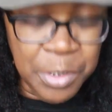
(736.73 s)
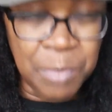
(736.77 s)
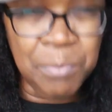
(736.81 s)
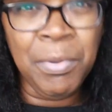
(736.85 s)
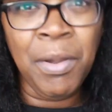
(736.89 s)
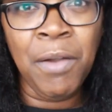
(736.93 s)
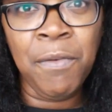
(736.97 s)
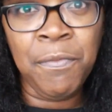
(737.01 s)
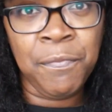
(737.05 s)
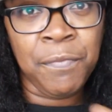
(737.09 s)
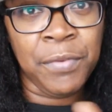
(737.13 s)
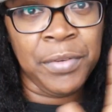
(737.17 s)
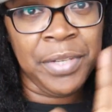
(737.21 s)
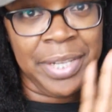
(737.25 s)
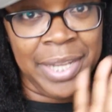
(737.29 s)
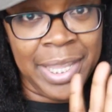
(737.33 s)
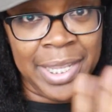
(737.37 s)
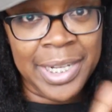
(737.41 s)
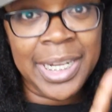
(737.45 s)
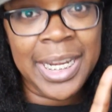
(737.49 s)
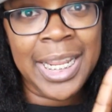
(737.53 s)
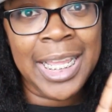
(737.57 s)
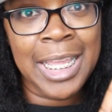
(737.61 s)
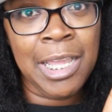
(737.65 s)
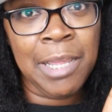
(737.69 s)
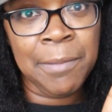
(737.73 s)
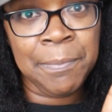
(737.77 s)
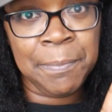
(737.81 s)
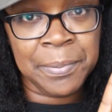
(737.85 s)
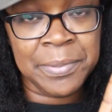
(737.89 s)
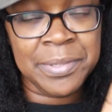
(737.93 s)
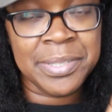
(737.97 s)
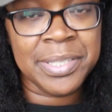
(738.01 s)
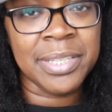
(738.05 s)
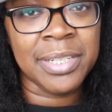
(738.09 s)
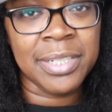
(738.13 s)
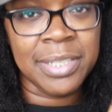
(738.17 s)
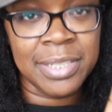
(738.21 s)
But
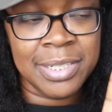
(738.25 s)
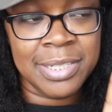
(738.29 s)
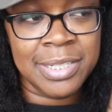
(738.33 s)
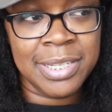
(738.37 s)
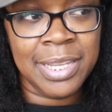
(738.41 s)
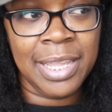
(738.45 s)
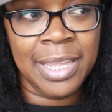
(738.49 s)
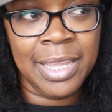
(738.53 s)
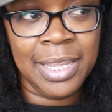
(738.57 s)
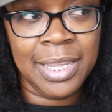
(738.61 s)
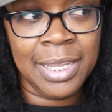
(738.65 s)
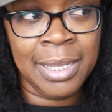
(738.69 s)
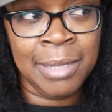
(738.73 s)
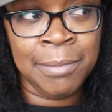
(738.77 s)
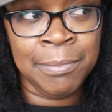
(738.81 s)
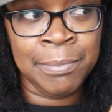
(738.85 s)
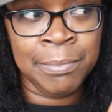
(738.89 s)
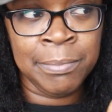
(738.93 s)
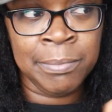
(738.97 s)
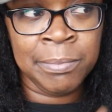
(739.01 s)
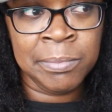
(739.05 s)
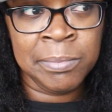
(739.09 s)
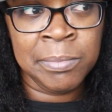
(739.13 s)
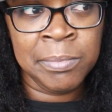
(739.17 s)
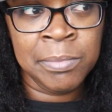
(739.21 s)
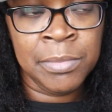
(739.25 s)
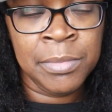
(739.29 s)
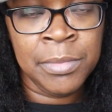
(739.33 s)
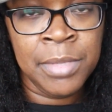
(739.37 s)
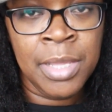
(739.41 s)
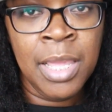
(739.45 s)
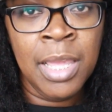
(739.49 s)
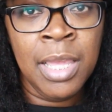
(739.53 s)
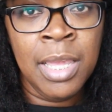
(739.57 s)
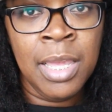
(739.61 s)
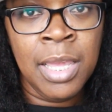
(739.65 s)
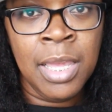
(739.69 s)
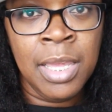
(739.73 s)
99% of the time,
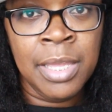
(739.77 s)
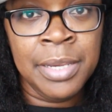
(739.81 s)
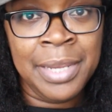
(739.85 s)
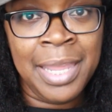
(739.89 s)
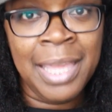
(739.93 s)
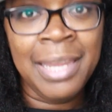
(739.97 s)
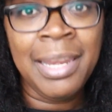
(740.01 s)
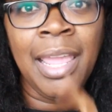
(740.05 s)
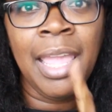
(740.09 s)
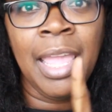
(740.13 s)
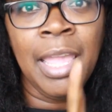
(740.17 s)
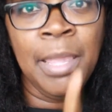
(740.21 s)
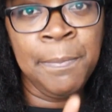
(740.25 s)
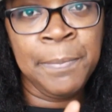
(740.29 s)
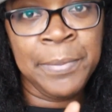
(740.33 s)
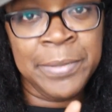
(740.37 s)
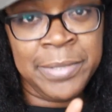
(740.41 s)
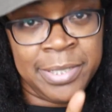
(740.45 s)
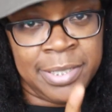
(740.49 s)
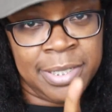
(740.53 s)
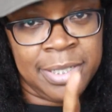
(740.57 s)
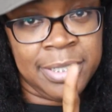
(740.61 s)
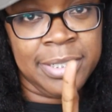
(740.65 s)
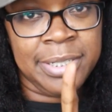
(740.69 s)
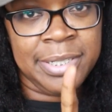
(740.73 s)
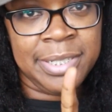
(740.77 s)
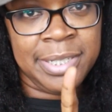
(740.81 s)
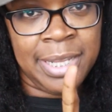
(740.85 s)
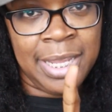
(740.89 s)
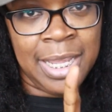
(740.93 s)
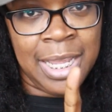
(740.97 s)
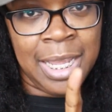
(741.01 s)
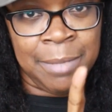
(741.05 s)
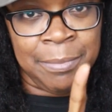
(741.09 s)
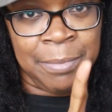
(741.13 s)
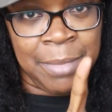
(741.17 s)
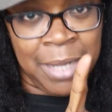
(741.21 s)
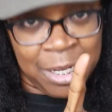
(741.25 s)
98% of the
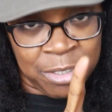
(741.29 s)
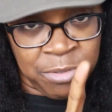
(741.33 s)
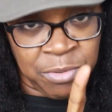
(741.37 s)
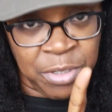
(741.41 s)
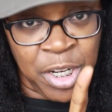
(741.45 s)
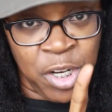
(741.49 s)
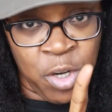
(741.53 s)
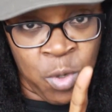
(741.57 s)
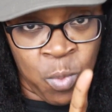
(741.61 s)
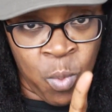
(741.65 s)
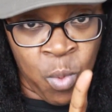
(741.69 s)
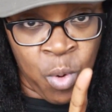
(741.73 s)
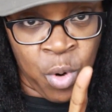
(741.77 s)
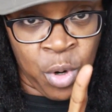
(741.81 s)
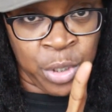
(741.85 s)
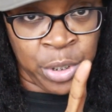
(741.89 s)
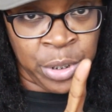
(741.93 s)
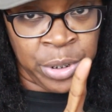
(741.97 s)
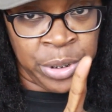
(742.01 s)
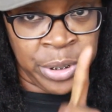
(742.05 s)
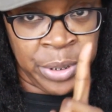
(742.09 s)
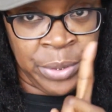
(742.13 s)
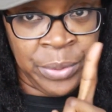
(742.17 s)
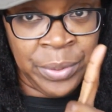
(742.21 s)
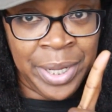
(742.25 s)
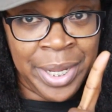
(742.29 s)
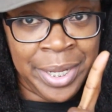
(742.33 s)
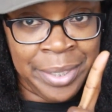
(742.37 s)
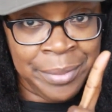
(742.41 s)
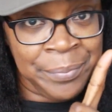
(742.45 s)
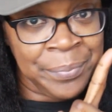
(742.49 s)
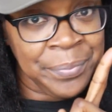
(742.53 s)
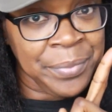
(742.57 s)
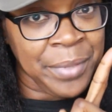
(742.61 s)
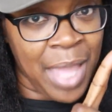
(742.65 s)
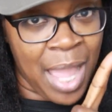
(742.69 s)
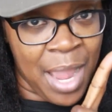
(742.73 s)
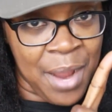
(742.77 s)
time, I drink water, okay?
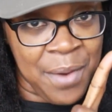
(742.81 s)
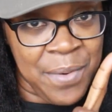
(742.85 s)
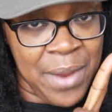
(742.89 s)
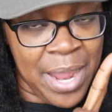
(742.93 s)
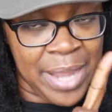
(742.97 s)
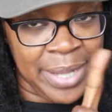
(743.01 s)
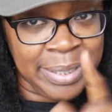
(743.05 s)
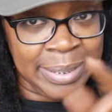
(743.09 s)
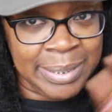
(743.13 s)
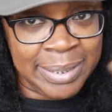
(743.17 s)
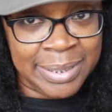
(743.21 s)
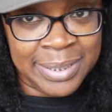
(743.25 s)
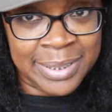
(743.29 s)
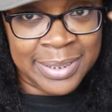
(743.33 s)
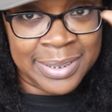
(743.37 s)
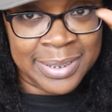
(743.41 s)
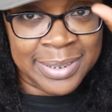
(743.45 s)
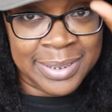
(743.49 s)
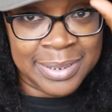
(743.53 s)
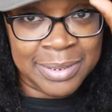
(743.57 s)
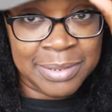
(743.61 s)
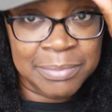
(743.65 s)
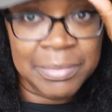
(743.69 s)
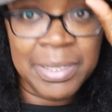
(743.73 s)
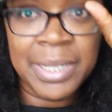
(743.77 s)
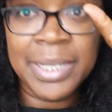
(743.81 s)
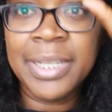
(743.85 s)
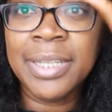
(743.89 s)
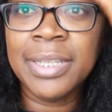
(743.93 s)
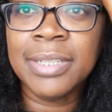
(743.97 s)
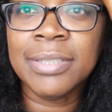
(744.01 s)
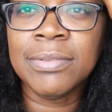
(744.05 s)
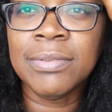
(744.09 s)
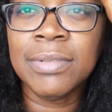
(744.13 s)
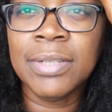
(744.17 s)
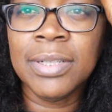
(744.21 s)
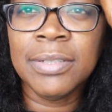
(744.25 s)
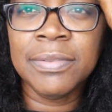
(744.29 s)
All right. My head
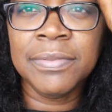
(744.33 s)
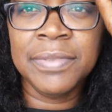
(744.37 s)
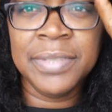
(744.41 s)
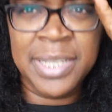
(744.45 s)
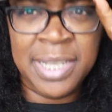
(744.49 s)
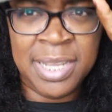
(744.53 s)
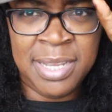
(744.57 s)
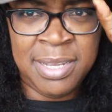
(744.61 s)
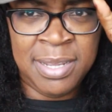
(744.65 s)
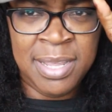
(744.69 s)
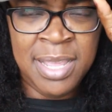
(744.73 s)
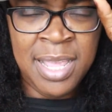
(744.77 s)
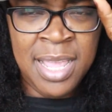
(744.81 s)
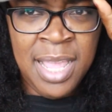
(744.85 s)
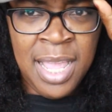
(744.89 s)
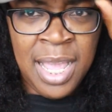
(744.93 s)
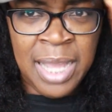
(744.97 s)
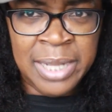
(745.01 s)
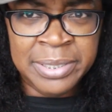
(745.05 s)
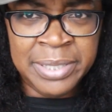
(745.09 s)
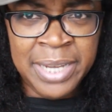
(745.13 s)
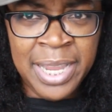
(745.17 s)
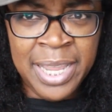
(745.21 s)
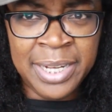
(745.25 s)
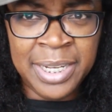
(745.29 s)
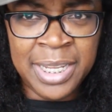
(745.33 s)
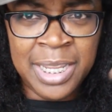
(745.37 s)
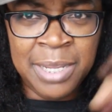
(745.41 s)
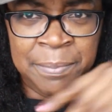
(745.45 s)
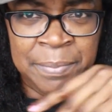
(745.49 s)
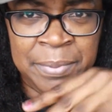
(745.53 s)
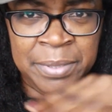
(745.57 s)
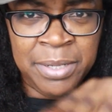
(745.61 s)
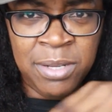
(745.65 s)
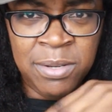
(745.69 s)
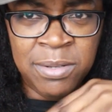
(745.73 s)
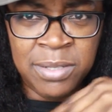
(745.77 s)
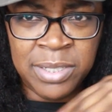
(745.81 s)
too low for y'all. I'm trying to keep
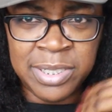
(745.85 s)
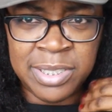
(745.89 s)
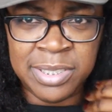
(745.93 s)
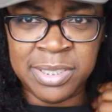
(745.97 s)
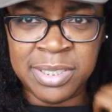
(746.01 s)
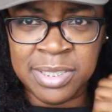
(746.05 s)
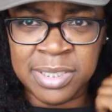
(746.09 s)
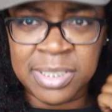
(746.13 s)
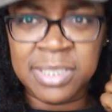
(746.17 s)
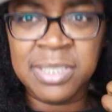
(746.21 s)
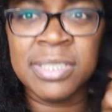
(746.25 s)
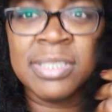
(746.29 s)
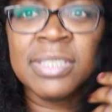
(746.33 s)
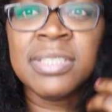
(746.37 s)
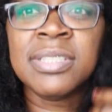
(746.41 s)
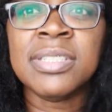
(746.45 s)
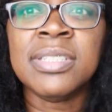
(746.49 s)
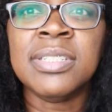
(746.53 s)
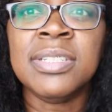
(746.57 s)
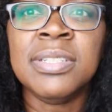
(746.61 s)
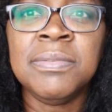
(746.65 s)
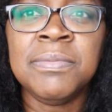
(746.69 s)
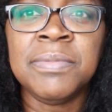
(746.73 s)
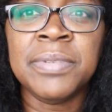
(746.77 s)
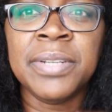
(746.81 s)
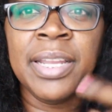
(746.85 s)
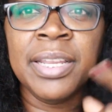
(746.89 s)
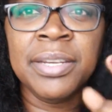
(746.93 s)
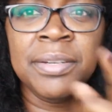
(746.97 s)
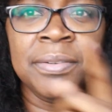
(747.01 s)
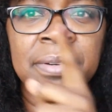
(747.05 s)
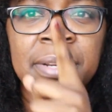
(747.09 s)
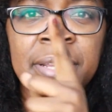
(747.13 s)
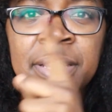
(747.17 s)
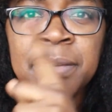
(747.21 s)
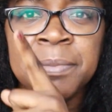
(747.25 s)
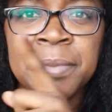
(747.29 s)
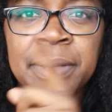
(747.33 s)
it low, because, see, when I
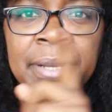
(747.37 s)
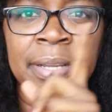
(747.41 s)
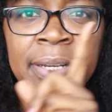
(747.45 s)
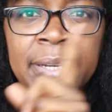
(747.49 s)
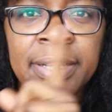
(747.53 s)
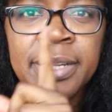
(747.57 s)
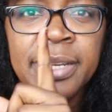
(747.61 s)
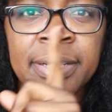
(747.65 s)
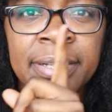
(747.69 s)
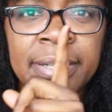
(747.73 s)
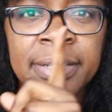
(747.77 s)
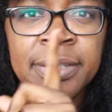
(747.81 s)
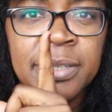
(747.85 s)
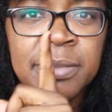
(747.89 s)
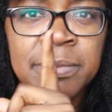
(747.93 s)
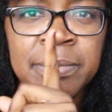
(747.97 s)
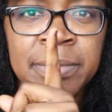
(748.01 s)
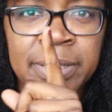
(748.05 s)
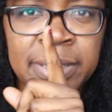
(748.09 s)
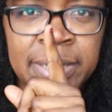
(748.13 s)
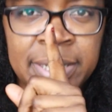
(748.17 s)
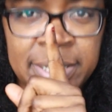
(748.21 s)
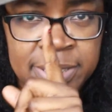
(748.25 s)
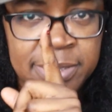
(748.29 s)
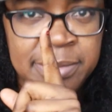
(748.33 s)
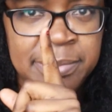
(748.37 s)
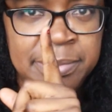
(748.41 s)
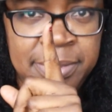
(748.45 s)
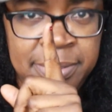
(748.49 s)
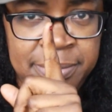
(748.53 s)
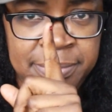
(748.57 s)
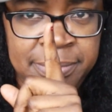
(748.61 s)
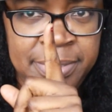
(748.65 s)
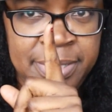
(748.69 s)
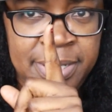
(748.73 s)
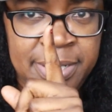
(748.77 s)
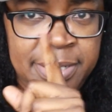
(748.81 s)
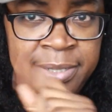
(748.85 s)
do that, my glass get on my glass. That's what
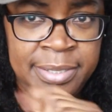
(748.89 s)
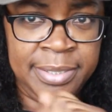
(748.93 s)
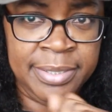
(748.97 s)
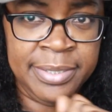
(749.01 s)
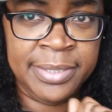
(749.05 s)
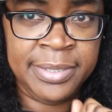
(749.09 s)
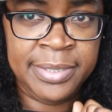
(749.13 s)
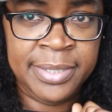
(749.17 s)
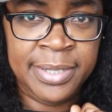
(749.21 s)
I'm trying to,